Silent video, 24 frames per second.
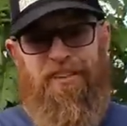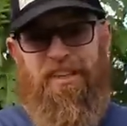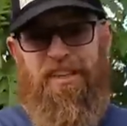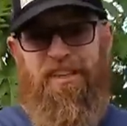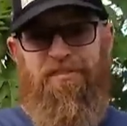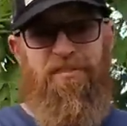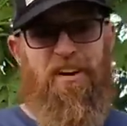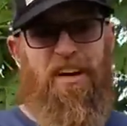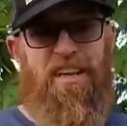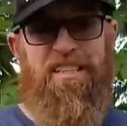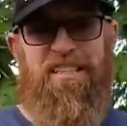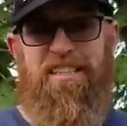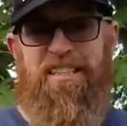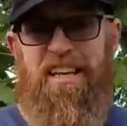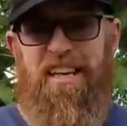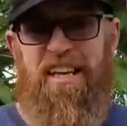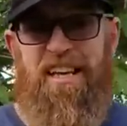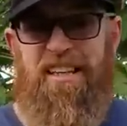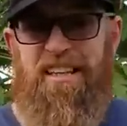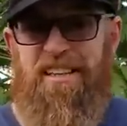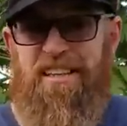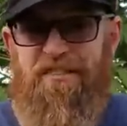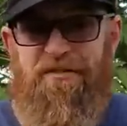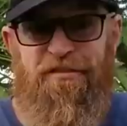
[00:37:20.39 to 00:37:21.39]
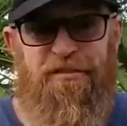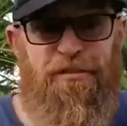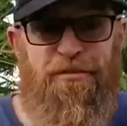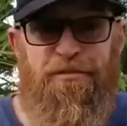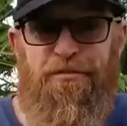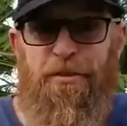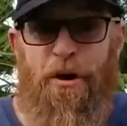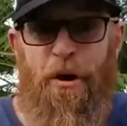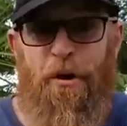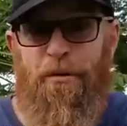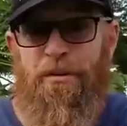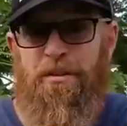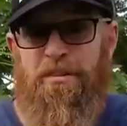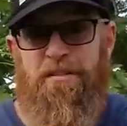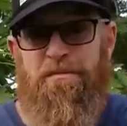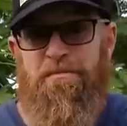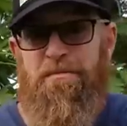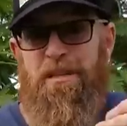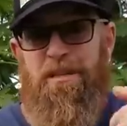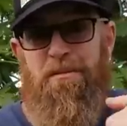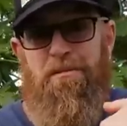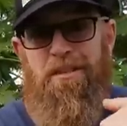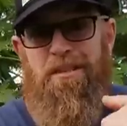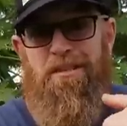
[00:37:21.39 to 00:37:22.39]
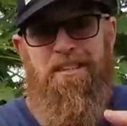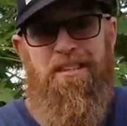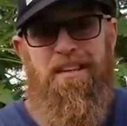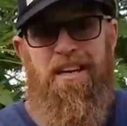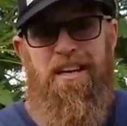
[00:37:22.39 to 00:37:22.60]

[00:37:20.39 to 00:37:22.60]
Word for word: If I did, and if you notice me missing